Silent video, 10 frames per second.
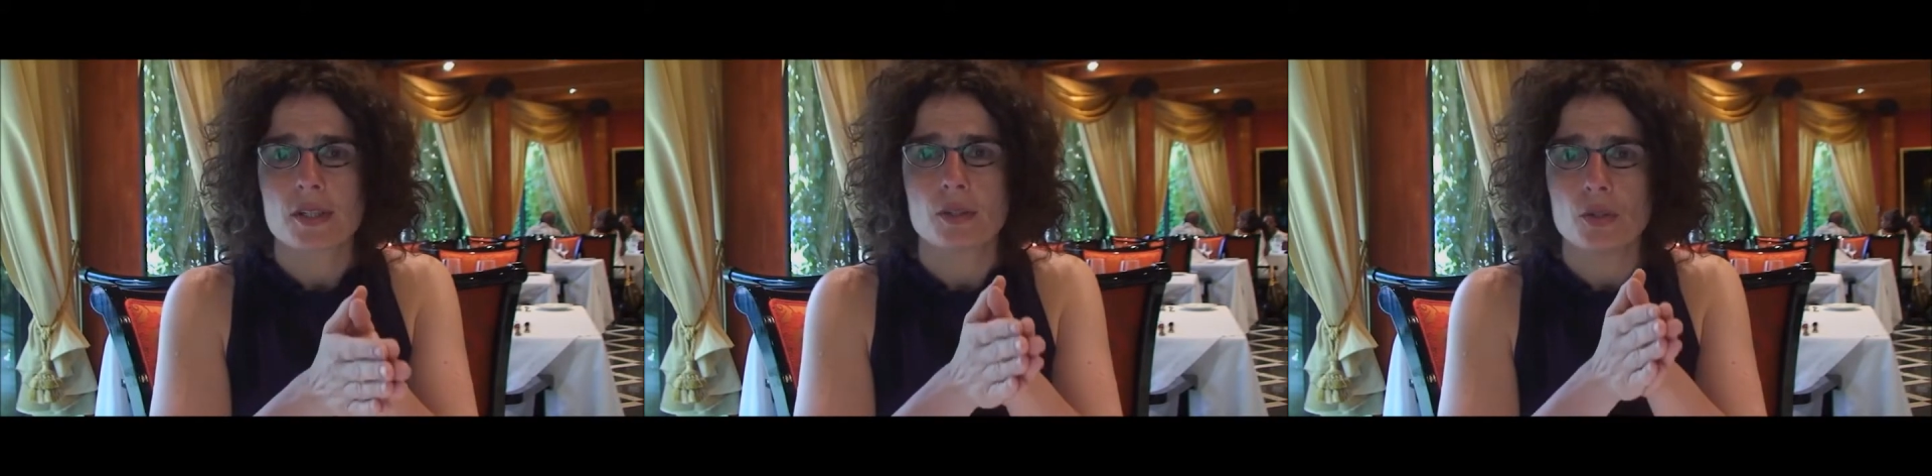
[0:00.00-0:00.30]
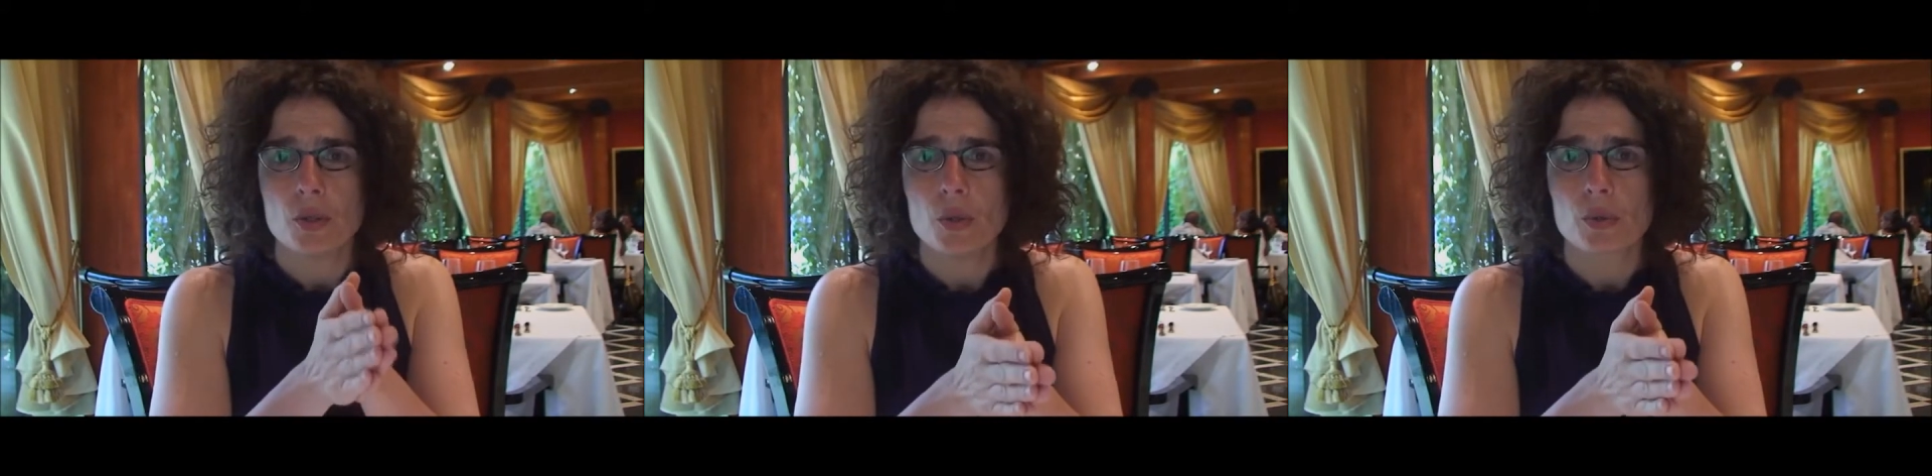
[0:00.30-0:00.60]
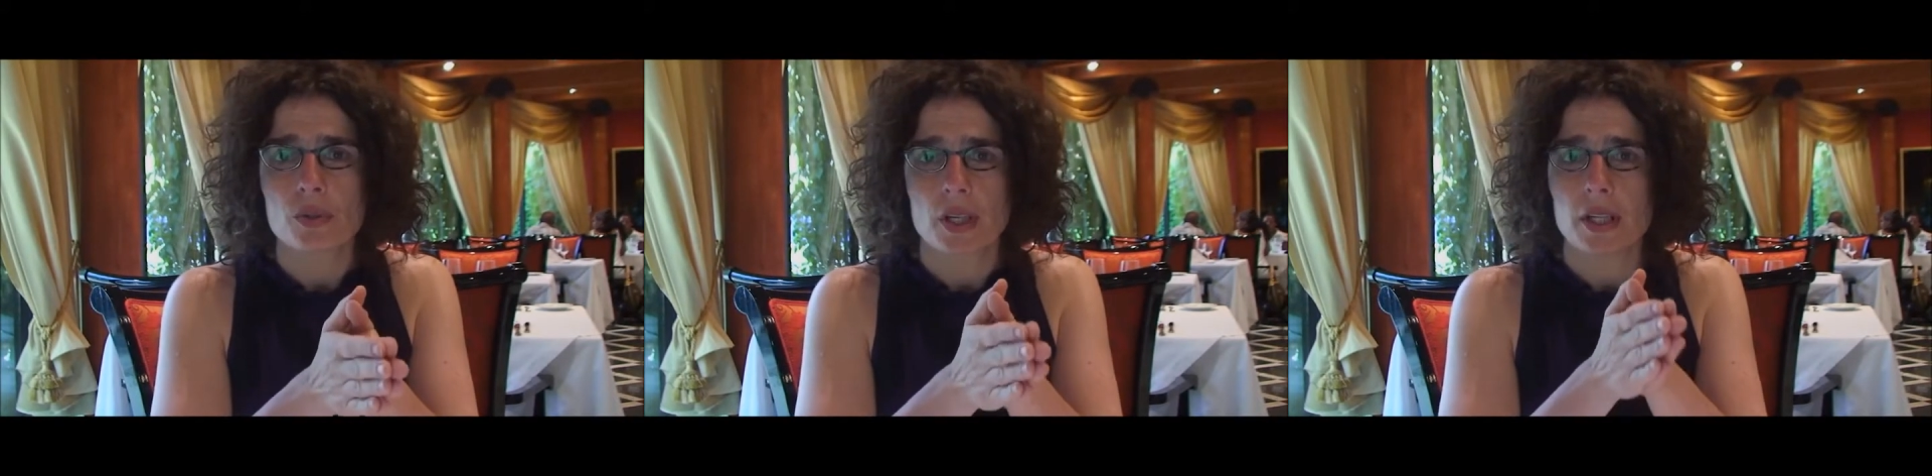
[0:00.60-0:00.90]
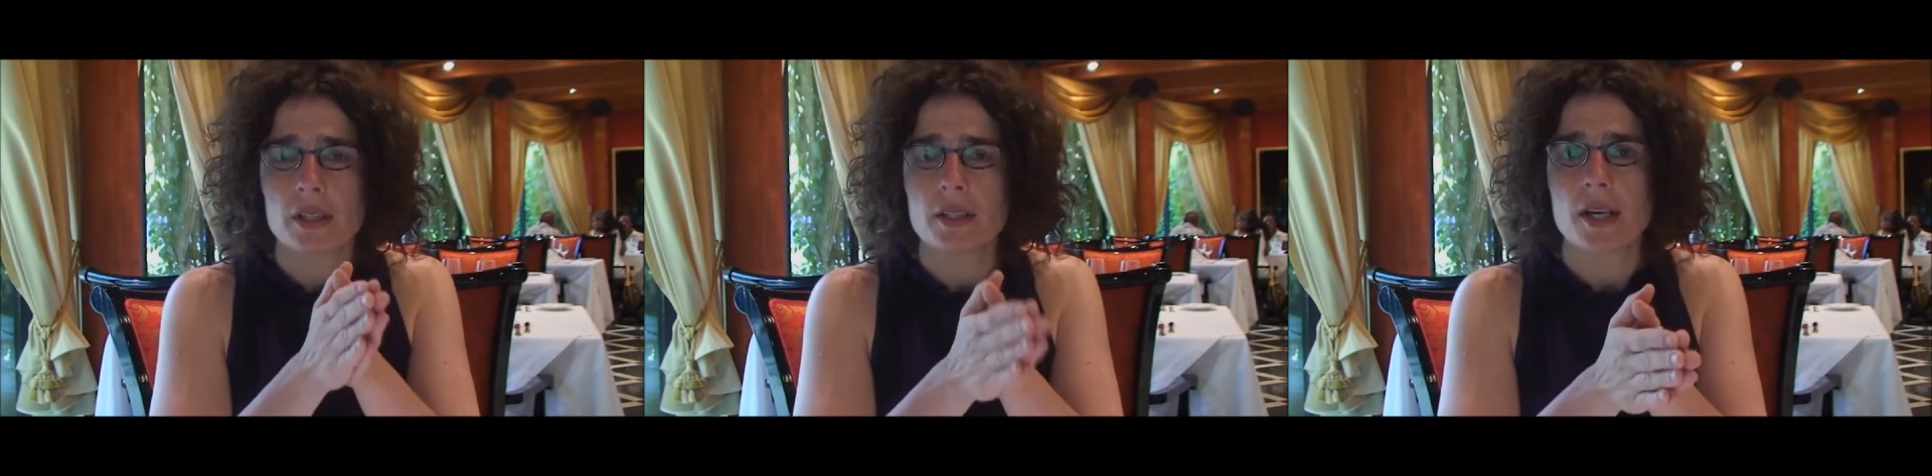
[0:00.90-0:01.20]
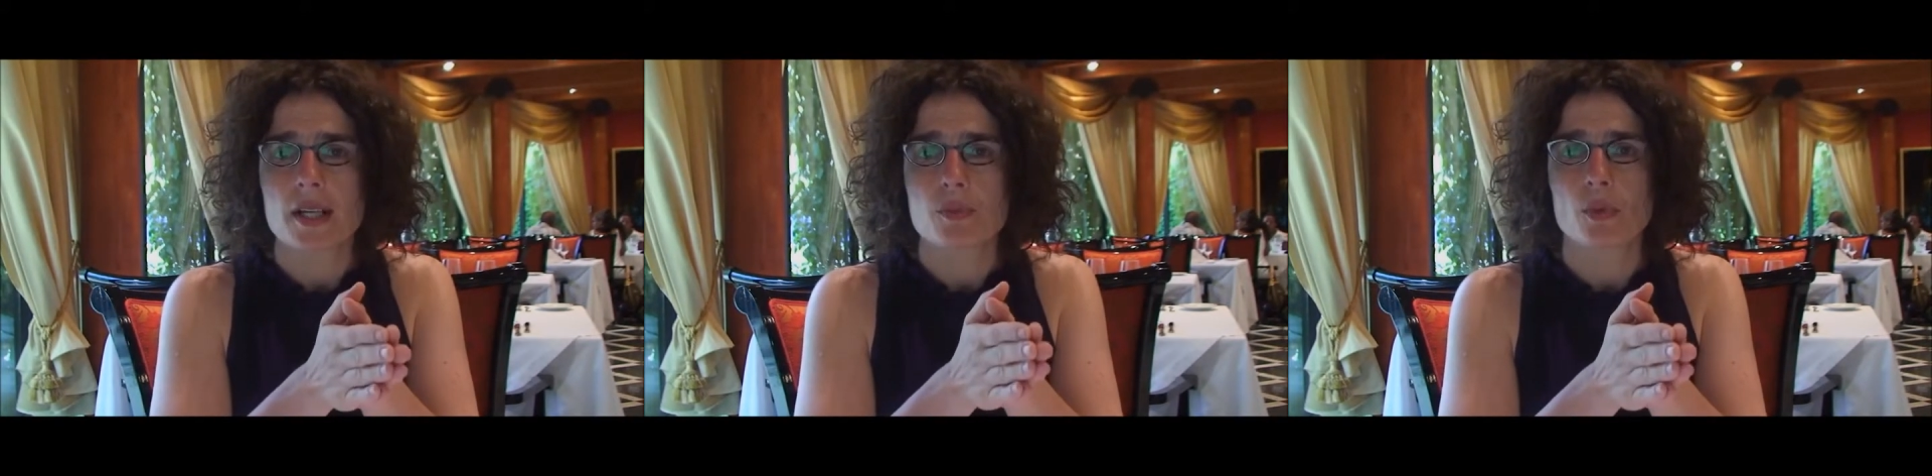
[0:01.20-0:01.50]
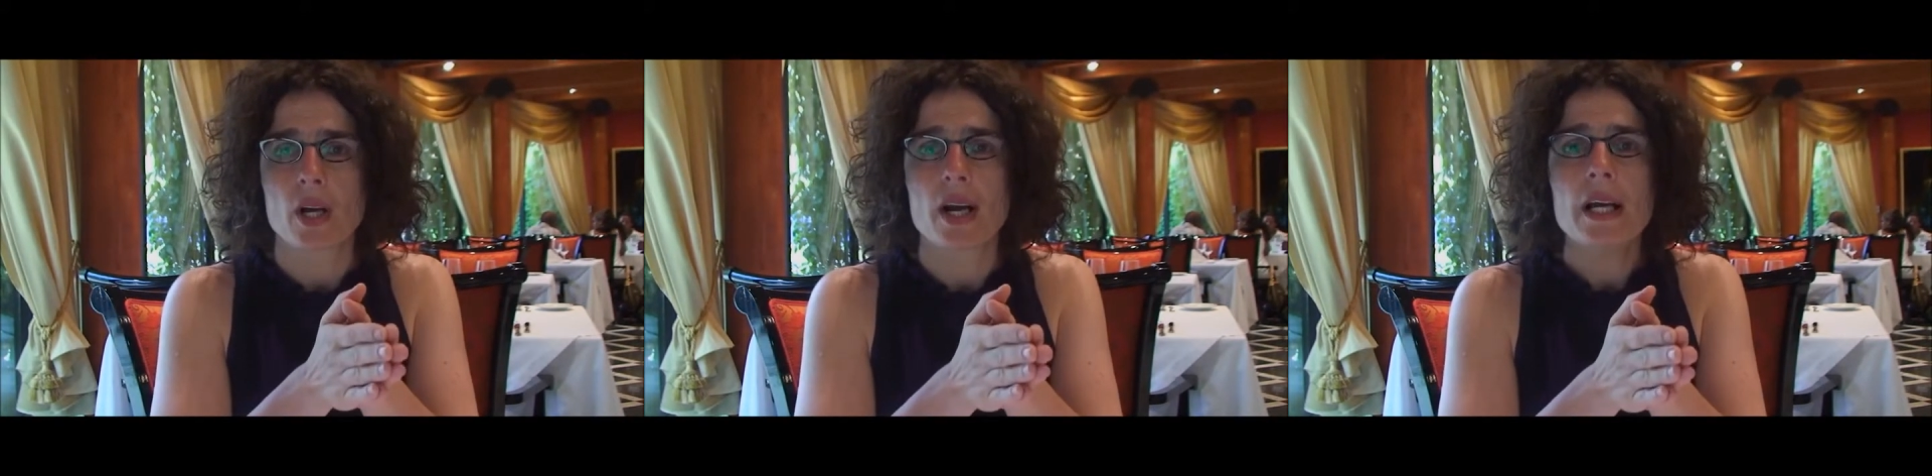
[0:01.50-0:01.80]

youth in the diaspora